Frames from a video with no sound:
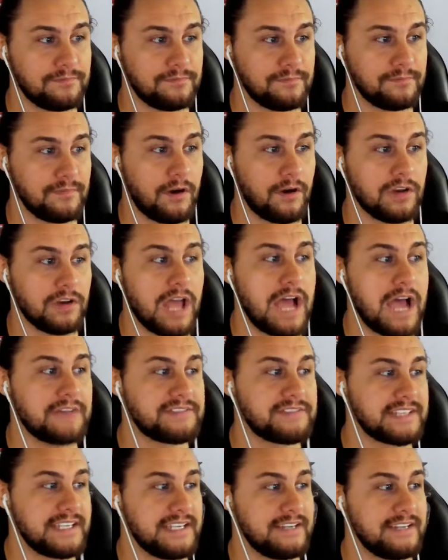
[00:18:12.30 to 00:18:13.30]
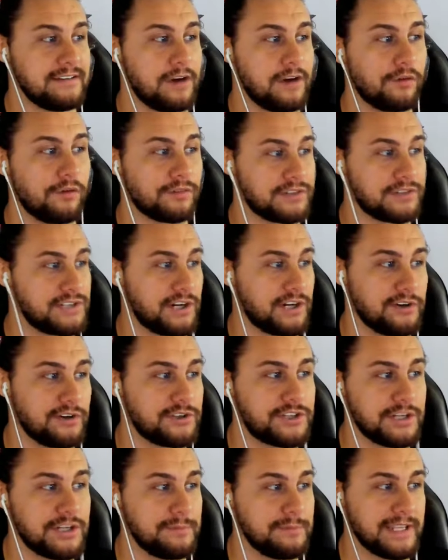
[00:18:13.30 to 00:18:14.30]
Arlovsky overturn
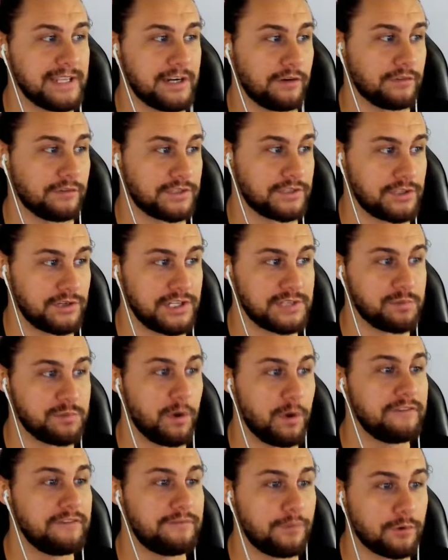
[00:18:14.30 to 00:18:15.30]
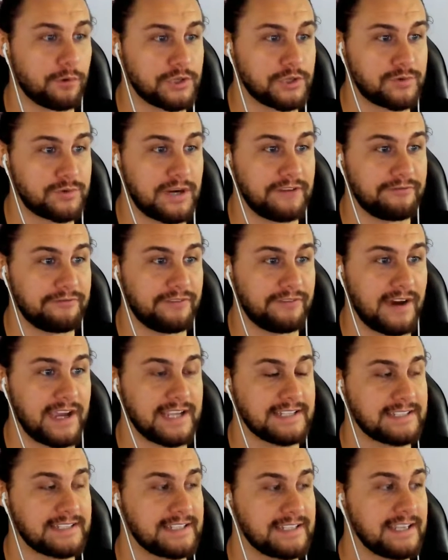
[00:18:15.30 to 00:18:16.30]
shouldn't be an overturn. He's won 4 straight
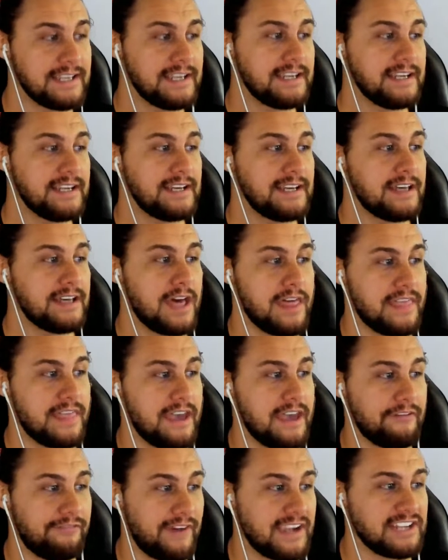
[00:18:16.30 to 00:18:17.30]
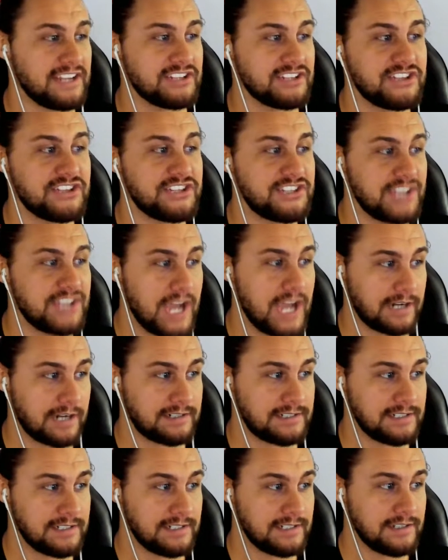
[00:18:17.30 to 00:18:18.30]
fights. That fight
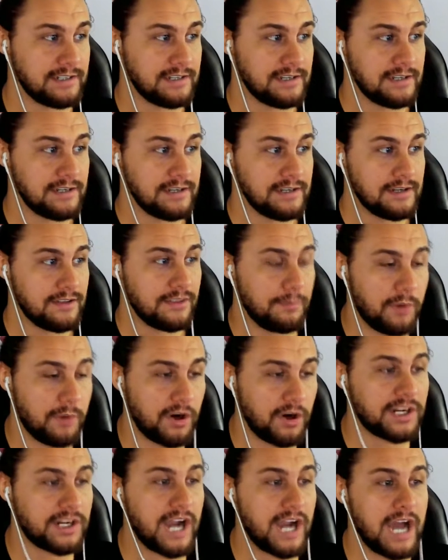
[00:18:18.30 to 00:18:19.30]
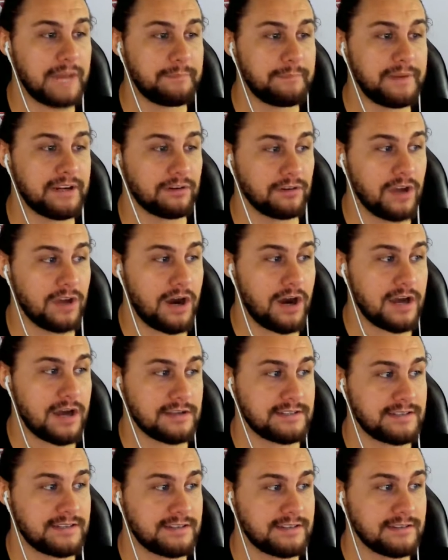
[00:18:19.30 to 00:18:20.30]
sucked. The Mark Godbeer
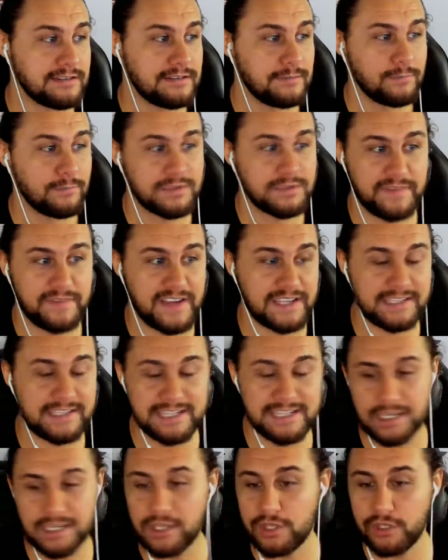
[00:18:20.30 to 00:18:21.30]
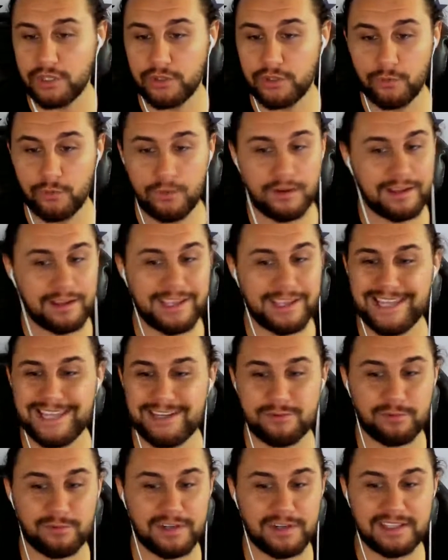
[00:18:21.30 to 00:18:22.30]
loss was via DQ.
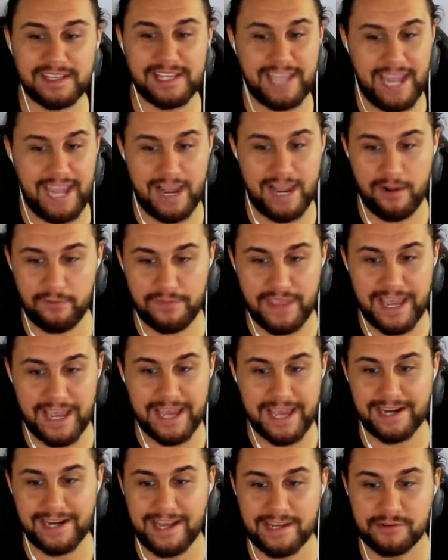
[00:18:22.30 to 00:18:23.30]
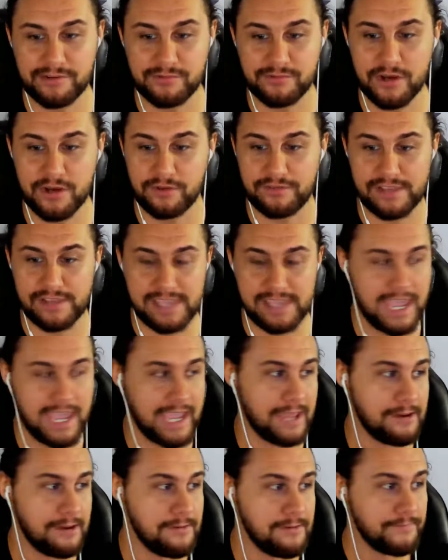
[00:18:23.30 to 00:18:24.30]
Can you really count that? I don't know if you can.